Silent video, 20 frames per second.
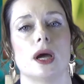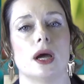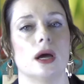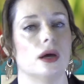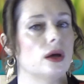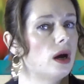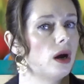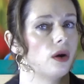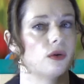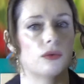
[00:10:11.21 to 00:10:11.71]

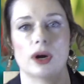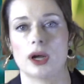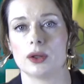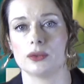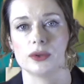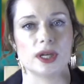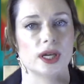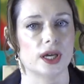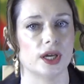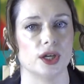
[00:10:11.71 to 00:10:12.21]
at around
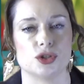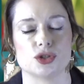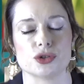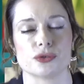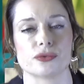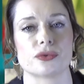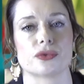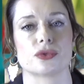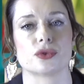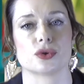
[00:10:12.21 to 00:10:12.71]
the age of
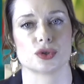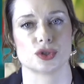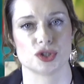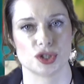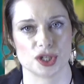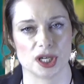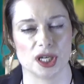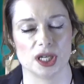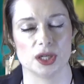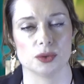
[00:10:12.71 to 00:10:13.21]

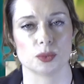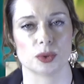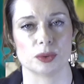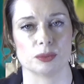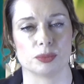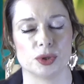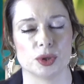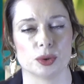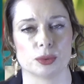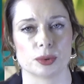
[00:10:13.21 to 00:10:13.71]
thirteen when
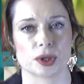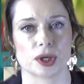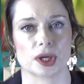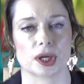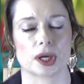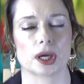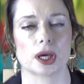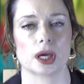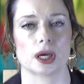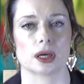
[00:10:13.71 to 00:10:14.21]
puberty
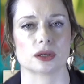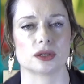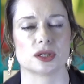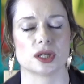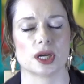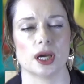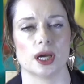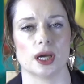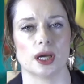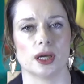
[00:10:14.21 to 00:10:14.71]
kicked
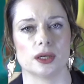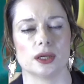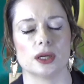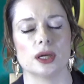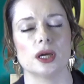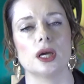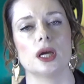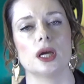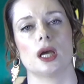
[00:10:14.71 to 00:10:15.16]
in,